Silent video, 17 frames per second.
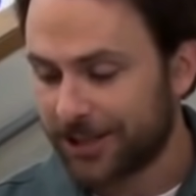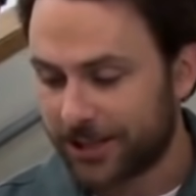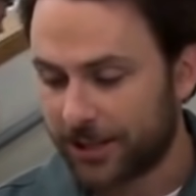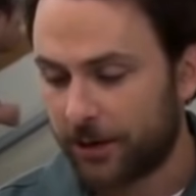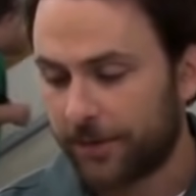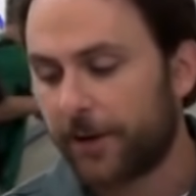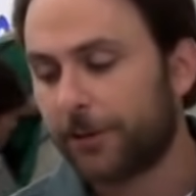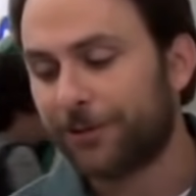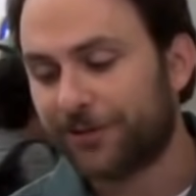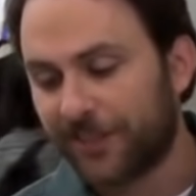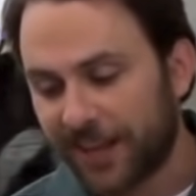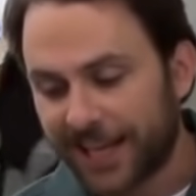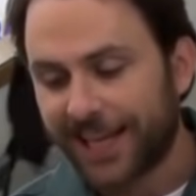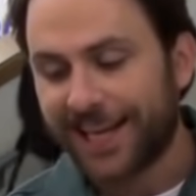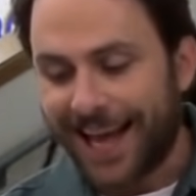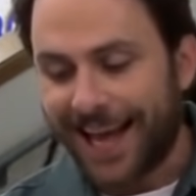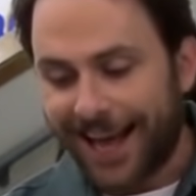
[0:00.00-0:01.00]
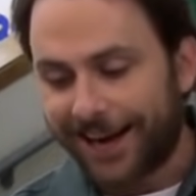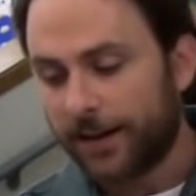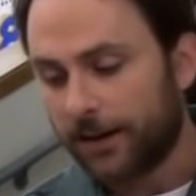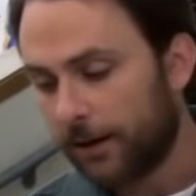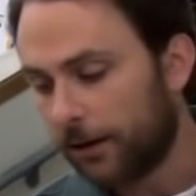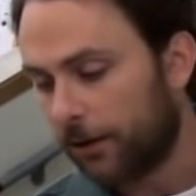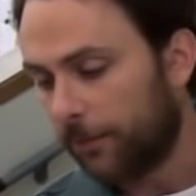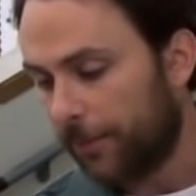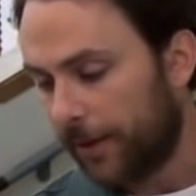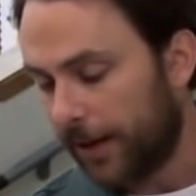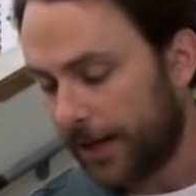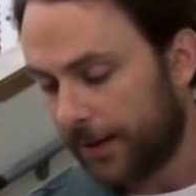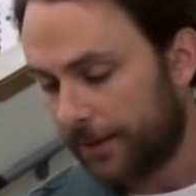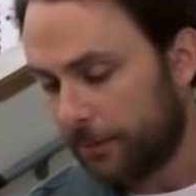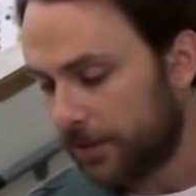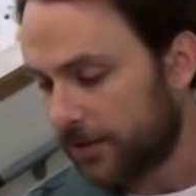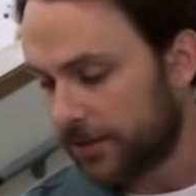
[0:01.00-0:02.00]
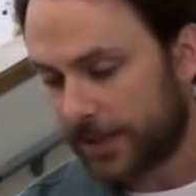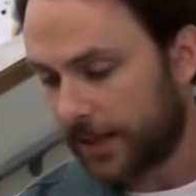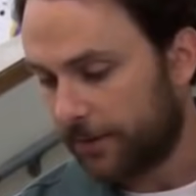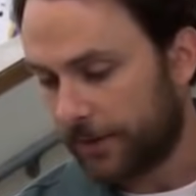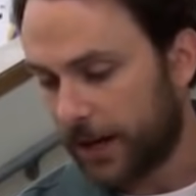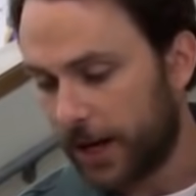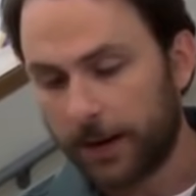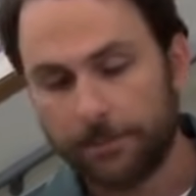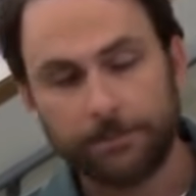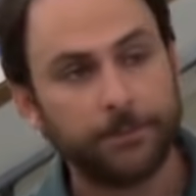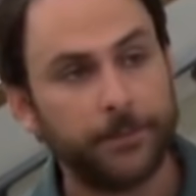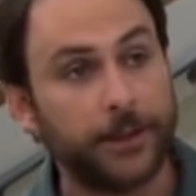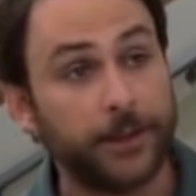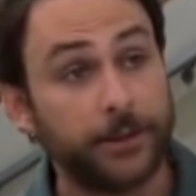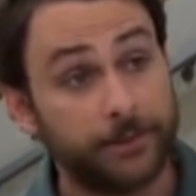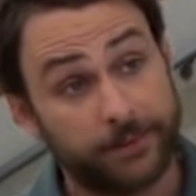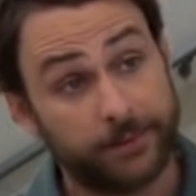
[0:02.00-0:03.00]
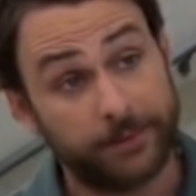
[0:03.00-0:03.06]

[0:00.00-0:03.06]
You know, they were digging at it a little bit and must have given up, but...